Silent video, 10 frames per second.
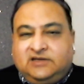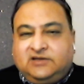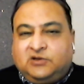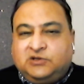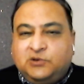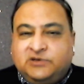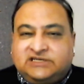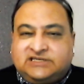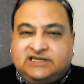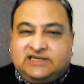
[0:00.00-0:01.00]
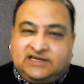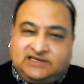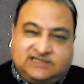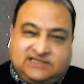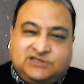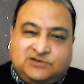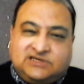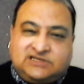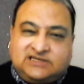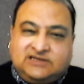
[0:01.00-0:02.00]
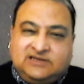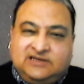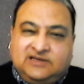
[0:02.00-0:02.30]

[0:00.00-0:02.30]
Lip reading: unity and disunity,